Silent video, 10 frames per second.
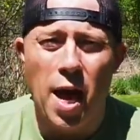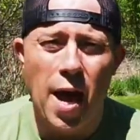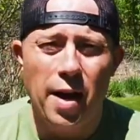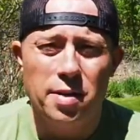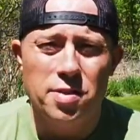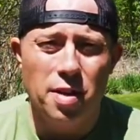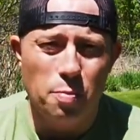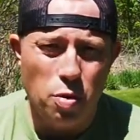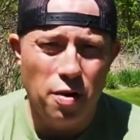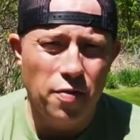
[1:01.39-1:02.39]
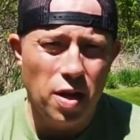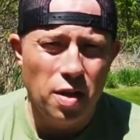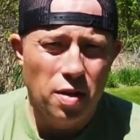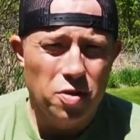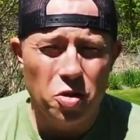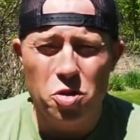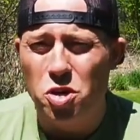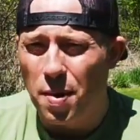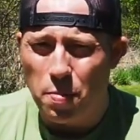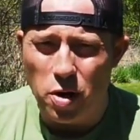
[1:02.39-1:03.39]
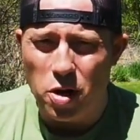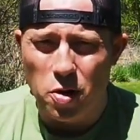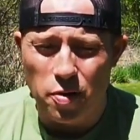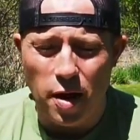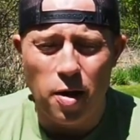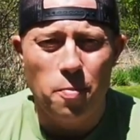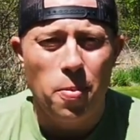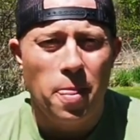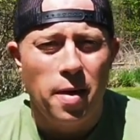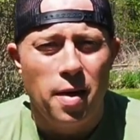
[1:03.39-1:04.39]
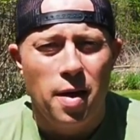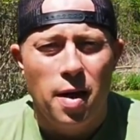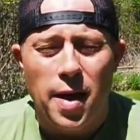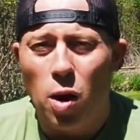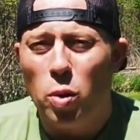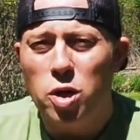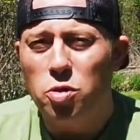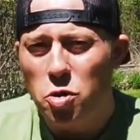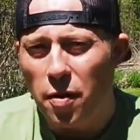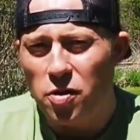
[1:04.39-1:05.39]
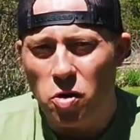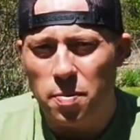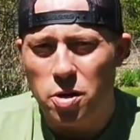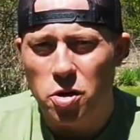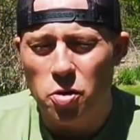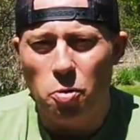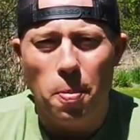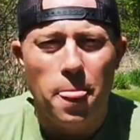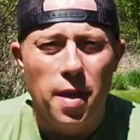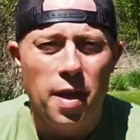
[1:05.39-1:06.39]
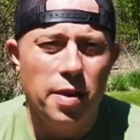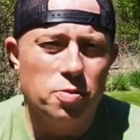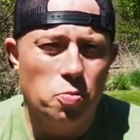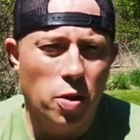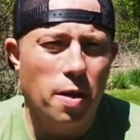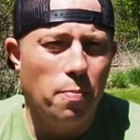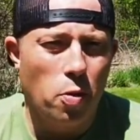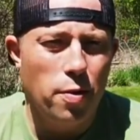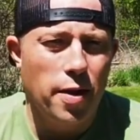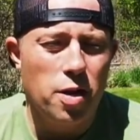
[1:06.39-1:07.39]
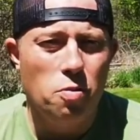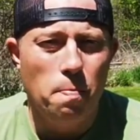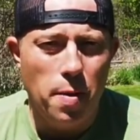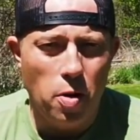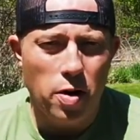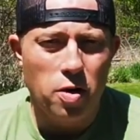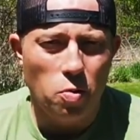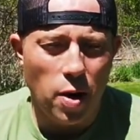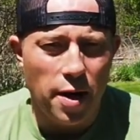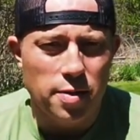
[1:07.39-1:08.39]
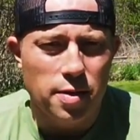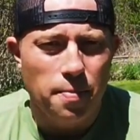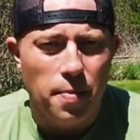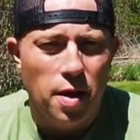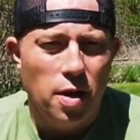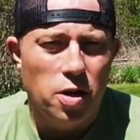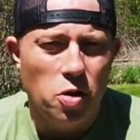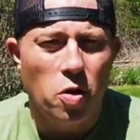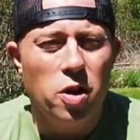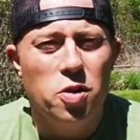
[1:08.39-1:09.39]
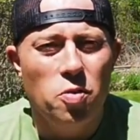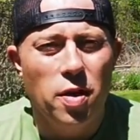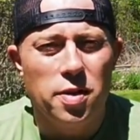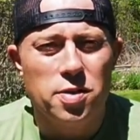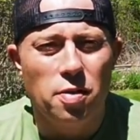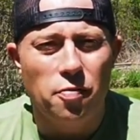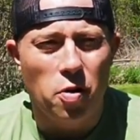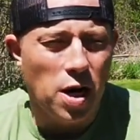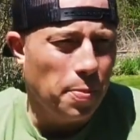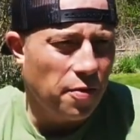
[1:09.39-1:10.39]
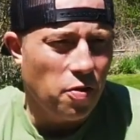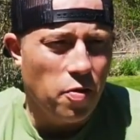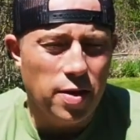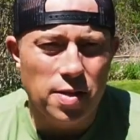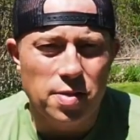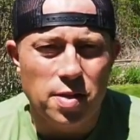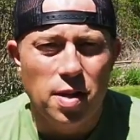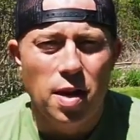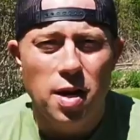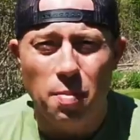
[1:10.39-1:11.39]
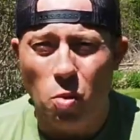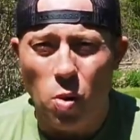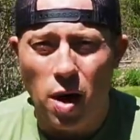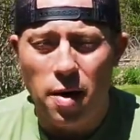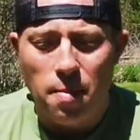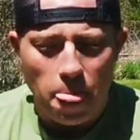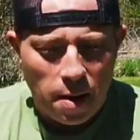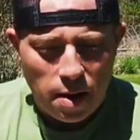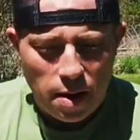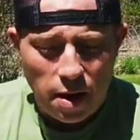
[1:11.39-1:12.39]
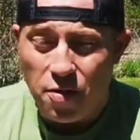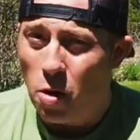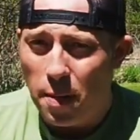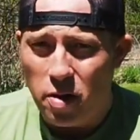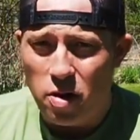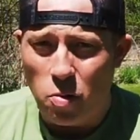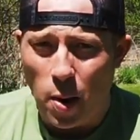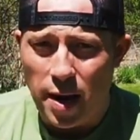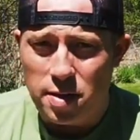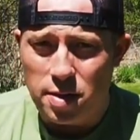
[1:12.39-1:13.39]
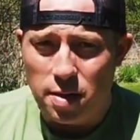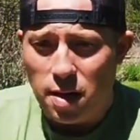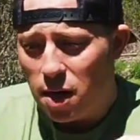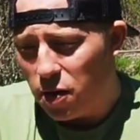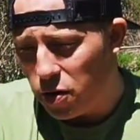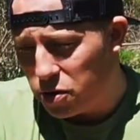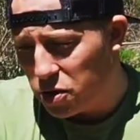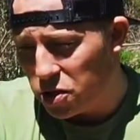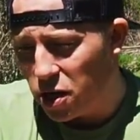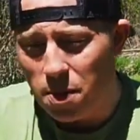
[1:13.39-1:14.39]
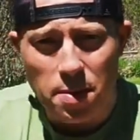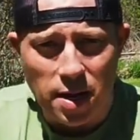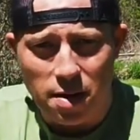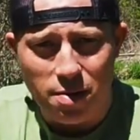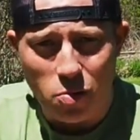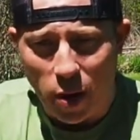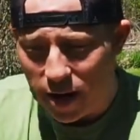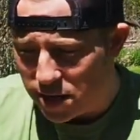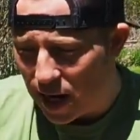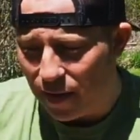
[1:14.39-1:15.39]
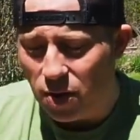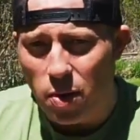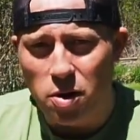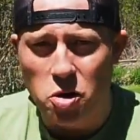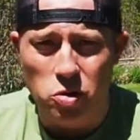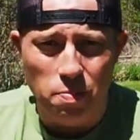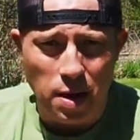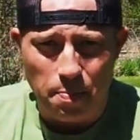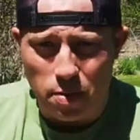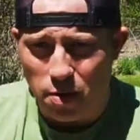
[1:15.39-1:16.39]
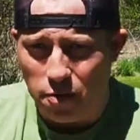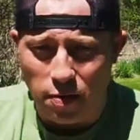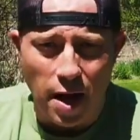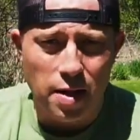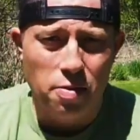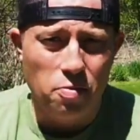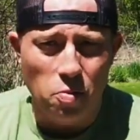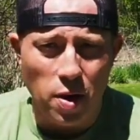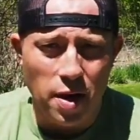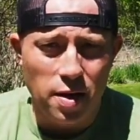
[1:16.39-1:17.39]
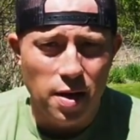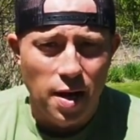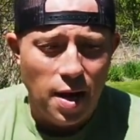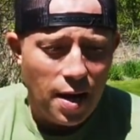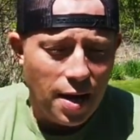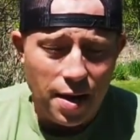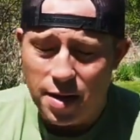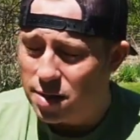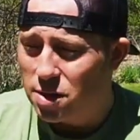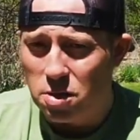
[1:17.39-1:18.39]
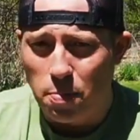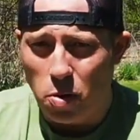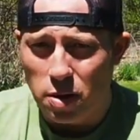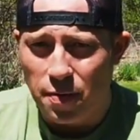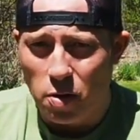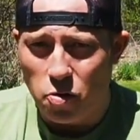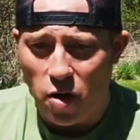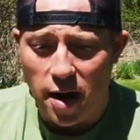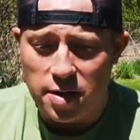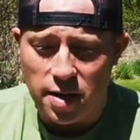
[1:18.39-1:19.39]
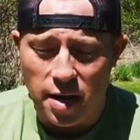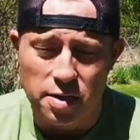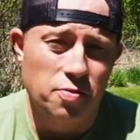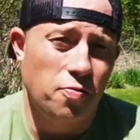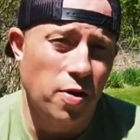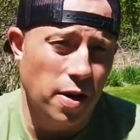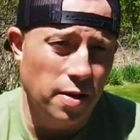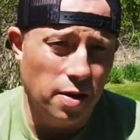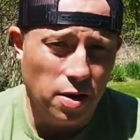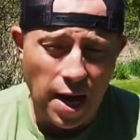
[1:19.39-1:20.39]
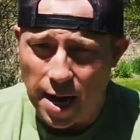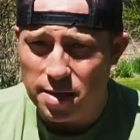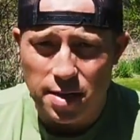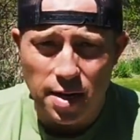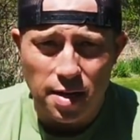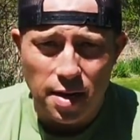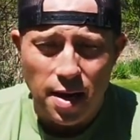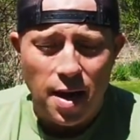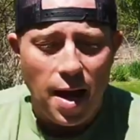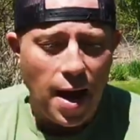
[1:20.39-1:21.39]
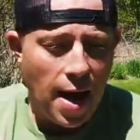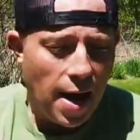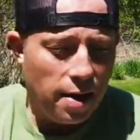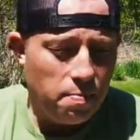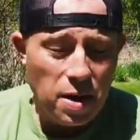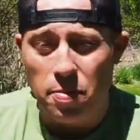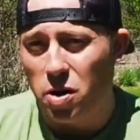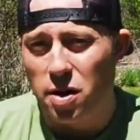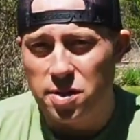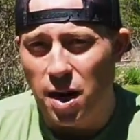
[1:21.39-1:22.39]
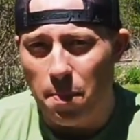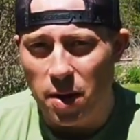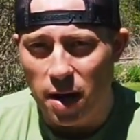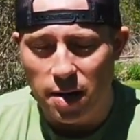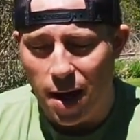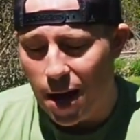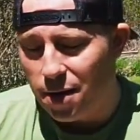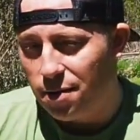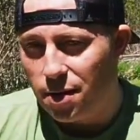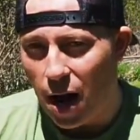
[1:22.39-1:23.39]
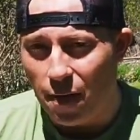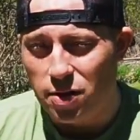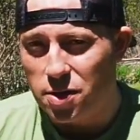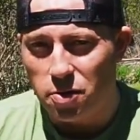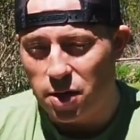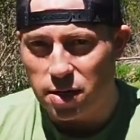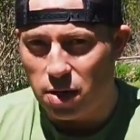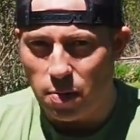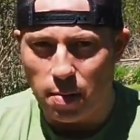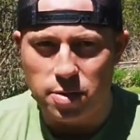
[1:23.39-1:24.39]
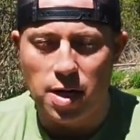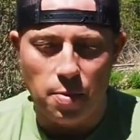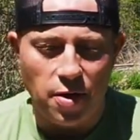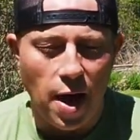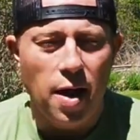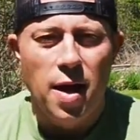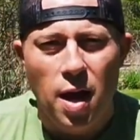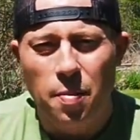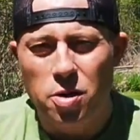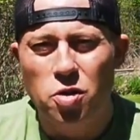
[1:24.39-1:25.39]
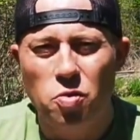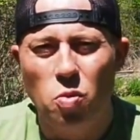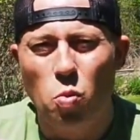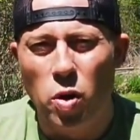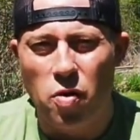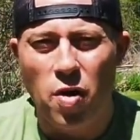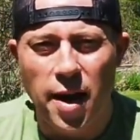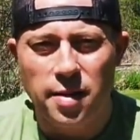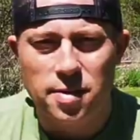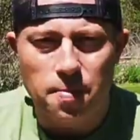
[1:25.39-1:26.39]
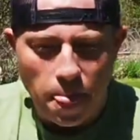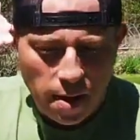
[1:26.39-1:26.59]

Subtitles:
has a privy, so you should be pretty good there. Now, when you do have to go number two, it is really important that you bury your waste. You're going to do this for a couple different reasons. Number one, if you don't bury your waste, there's just going to be waste everywhere, toilet paper flying through the wind. It doesn't support leave no trace. It's freaking nasty, and people are going to step in it, and obviously there's lots of other problems that come with that. Number two, when it rains,